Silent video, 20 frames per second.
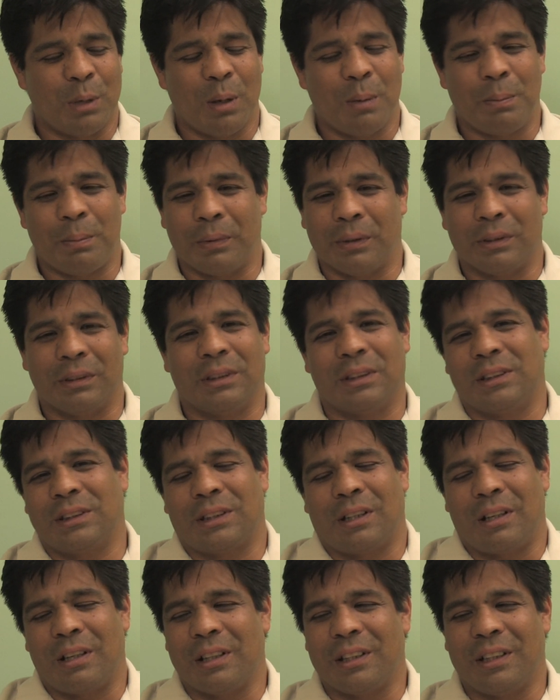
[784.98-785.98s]
up and
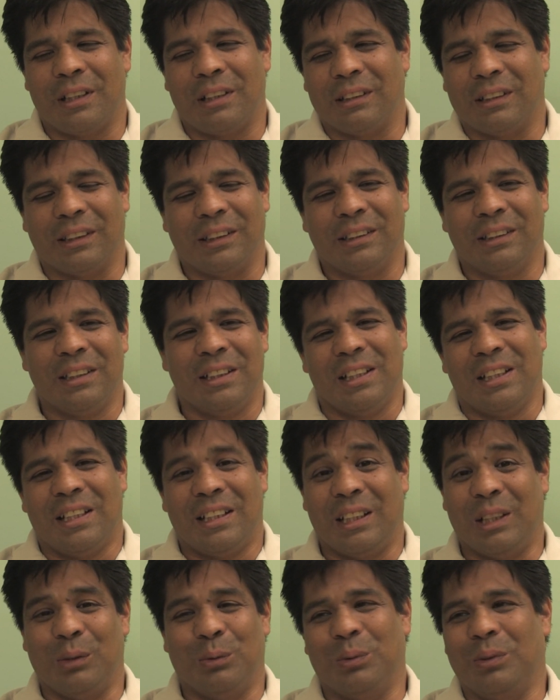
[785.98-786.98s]
started yelling
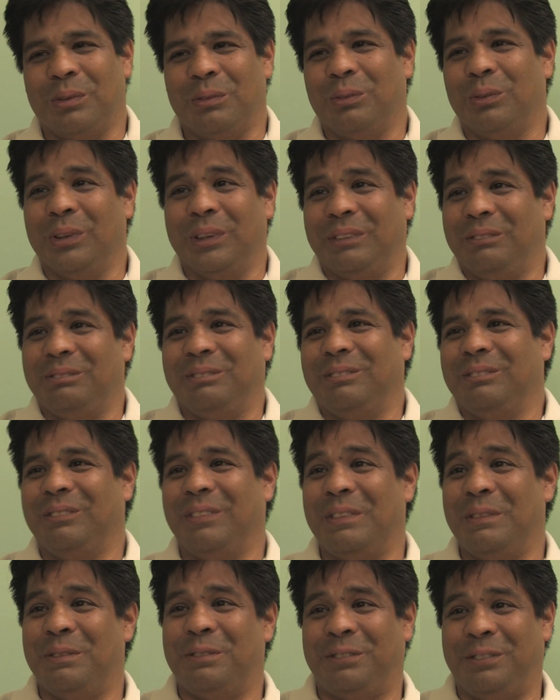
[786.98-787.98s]
that
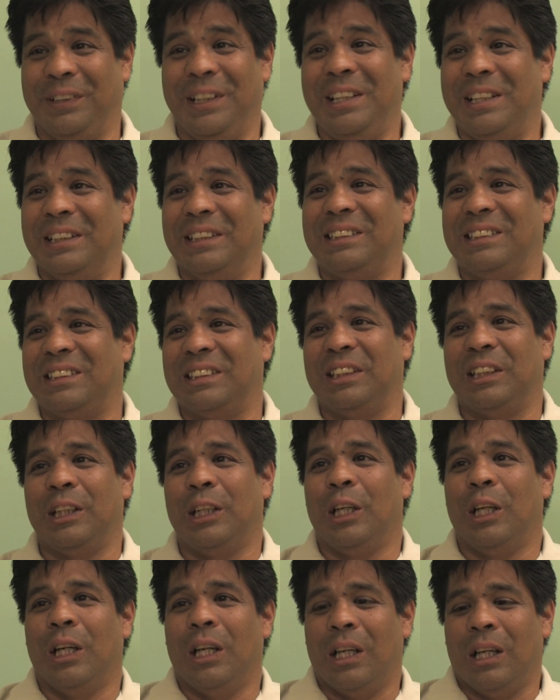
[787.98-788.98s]
we freed it,
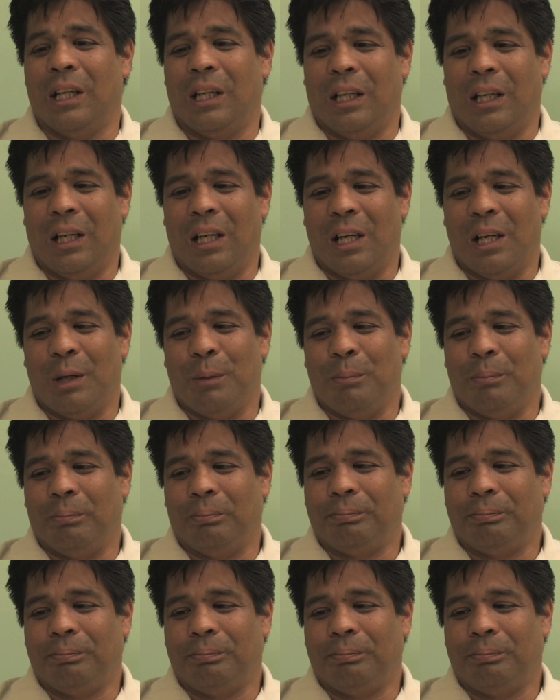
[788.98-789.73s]
I